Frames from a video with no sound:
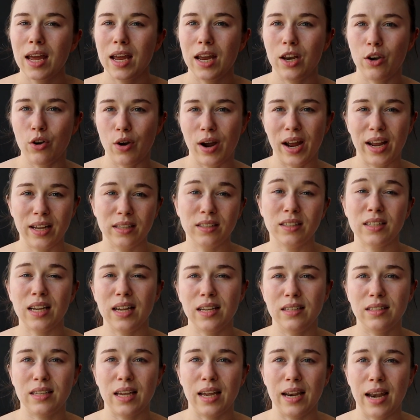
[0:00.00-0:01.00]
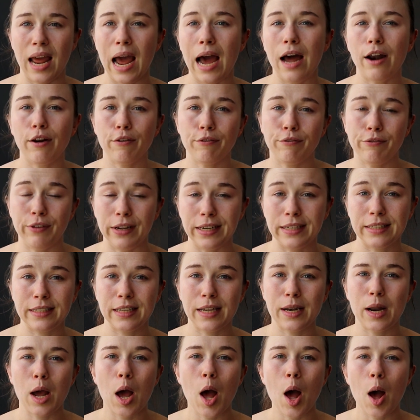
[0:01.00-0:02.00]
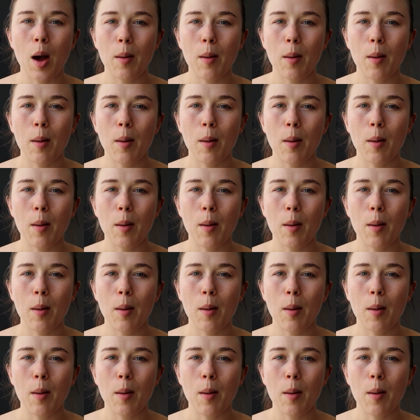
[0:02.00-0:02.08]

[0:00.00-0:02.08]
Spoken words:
in your handstands and how to fix it,